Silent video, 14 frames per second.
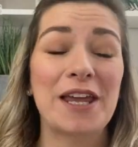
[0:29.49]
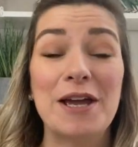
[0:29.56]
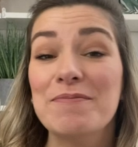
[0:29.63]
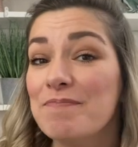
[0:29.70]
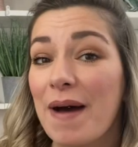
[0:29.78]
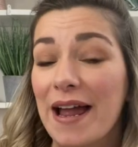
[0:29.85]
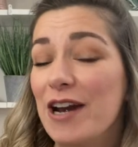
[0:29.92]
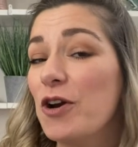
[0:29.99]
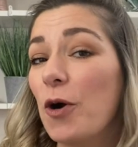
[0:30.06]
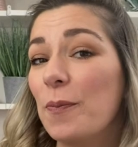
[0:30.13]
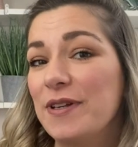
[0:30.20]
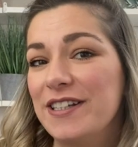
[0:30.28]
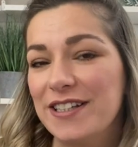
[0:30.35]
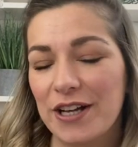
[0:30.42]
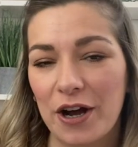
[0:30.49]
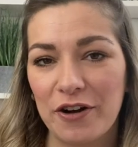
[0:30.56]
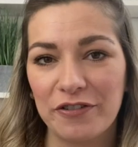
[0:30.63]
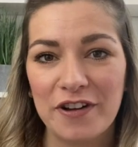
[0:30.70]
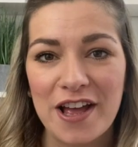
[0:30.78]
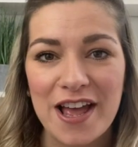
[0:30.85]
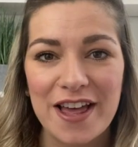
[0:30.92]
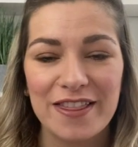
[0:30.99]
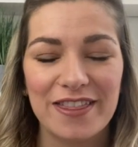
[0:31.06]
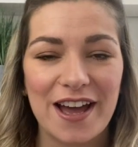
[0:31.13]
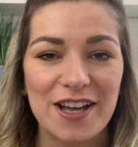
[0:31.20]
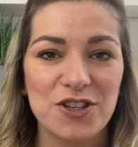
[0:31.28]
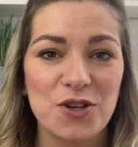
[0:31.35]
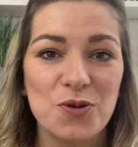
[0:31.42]
It may not be stuff
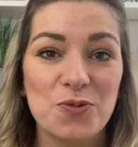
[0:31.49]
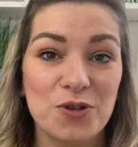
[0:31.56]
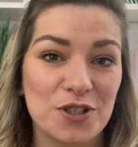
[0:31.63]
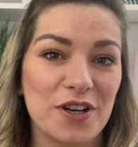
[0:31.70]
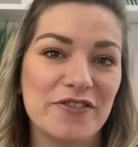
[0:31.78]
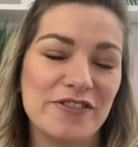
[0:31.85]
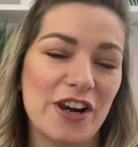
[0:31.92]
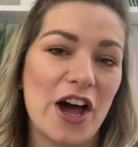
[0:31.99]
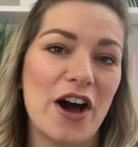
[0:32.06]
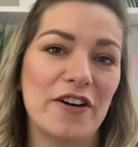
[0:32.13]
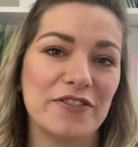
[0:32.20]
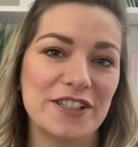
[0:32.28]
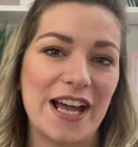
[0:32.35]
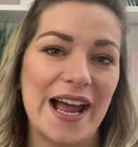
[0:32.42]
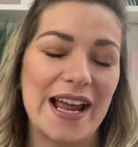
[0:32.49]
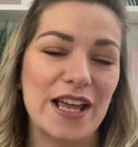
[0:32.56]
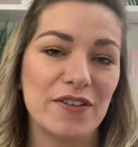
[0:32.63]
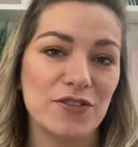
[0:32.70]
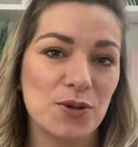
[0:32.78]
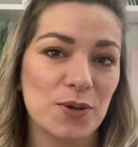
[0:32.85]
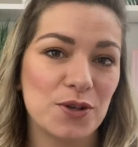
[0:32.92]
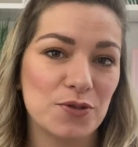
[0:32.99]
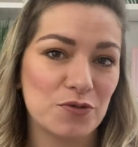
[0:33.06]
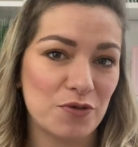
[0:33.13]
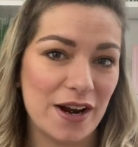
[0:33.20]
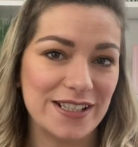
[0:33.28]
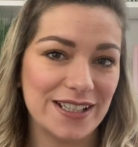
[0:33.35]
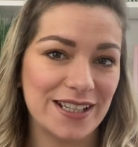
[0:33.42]
that you would have laughed at if you had read